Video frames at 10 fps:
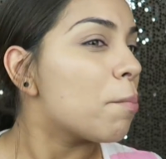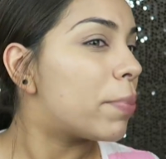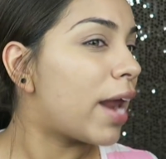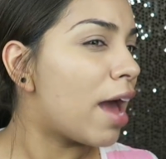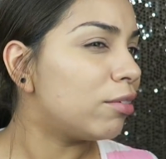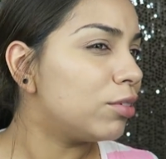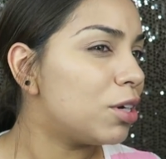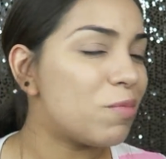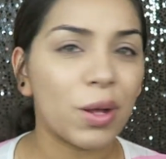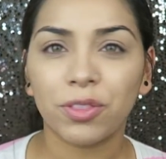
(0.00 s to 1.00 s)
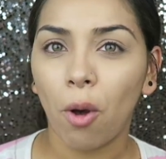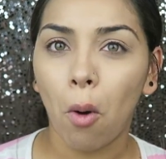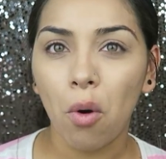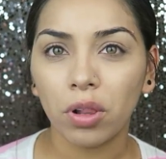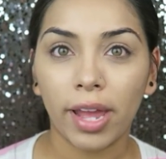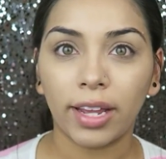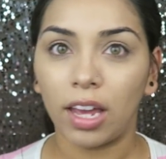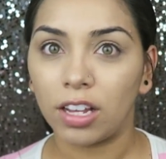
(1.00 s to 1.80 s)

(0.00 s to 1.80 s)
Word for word: but I don't know about the whole like